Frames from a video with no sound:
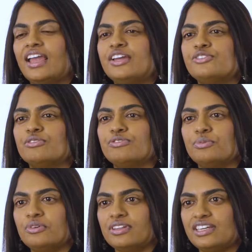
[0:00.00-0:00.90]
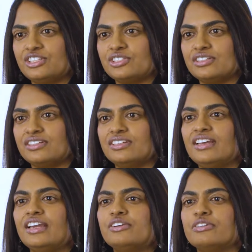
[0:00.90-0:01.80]
atrial fibrillation,
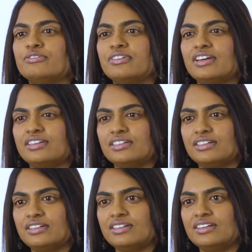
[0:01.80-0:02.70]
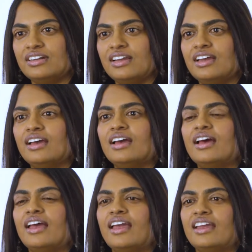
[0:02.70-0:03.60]
atrial flutter,
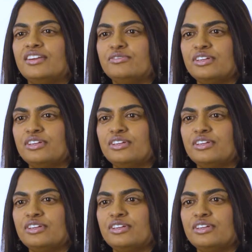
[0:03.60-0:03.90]
and